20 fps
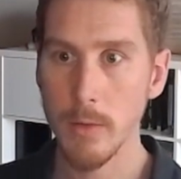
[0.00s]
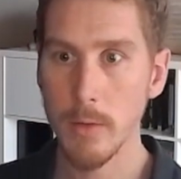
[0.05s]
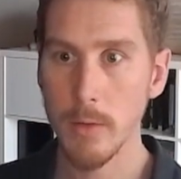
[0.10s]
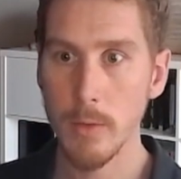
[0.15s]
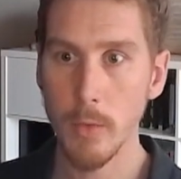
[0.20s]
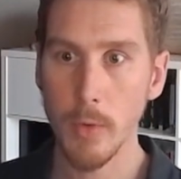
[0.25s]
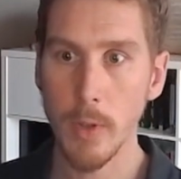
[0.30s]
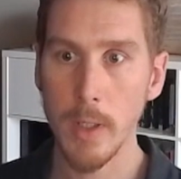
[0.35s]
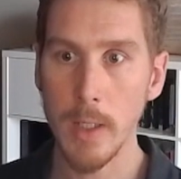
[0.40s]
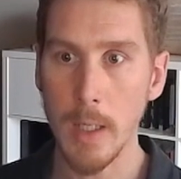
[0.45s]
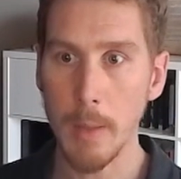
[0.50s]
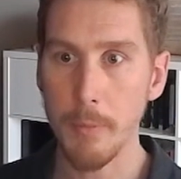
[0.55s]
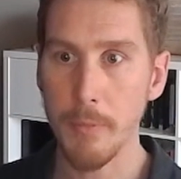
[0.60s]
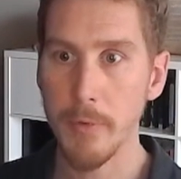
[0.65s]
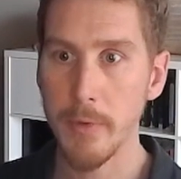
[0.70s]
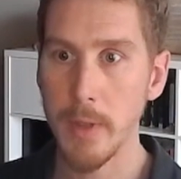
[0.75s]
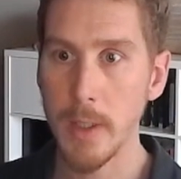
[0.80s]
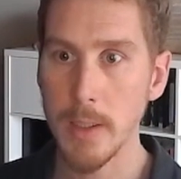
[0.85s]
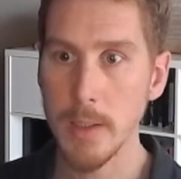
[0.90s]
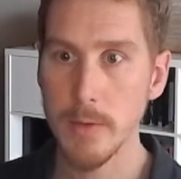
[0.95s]
looking up
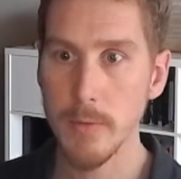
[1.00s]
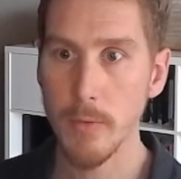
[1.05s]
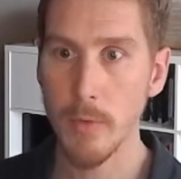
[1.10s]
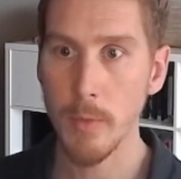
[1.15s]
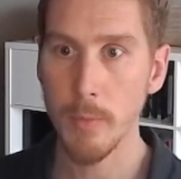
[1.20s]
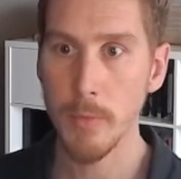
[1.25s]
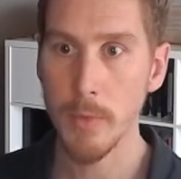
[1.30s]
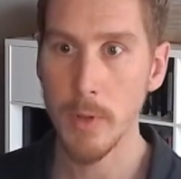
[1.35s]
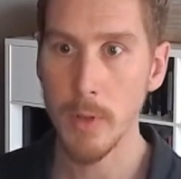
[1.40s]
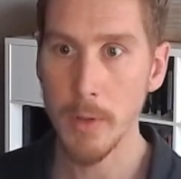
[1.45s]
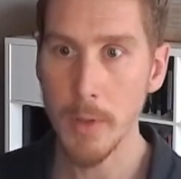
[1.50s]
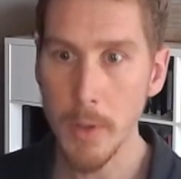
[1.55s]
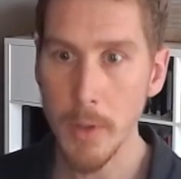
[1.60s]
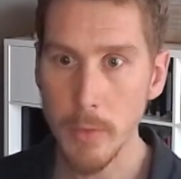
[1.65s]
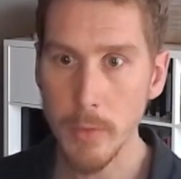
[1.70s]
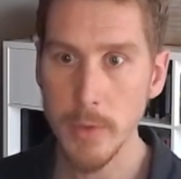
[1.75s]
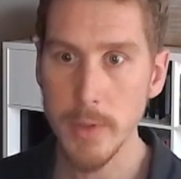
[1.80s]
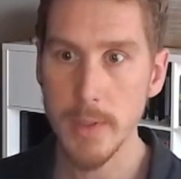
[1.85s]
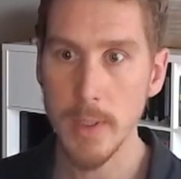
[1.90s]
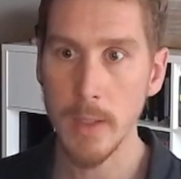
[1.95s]
things from the
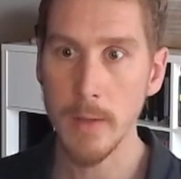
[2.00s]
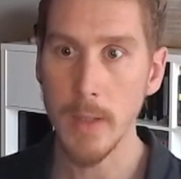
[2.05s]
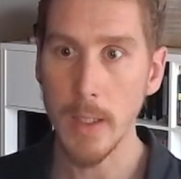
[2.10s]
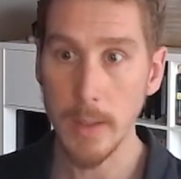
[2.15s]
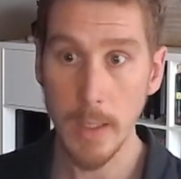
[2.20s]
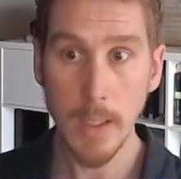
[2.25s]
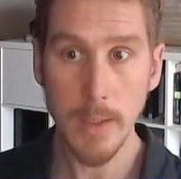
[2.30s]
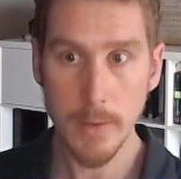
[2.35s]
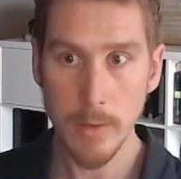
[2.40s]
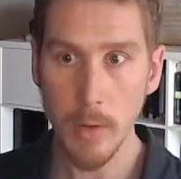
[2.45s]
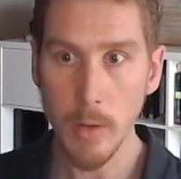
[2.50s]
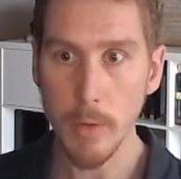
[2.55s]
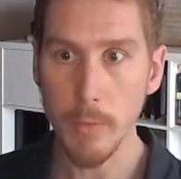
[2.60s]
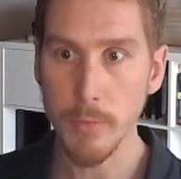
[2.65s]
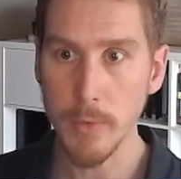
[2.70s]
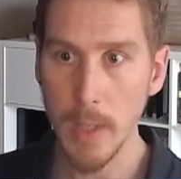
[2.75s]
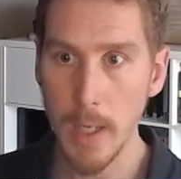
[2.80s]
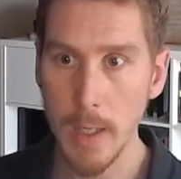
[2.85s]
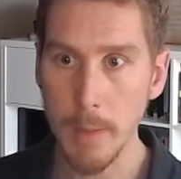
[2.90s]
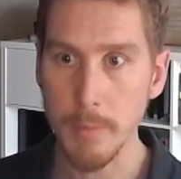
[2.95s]
notes, and that takes a lot of
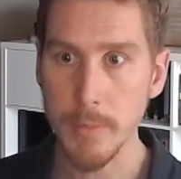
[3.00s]
time.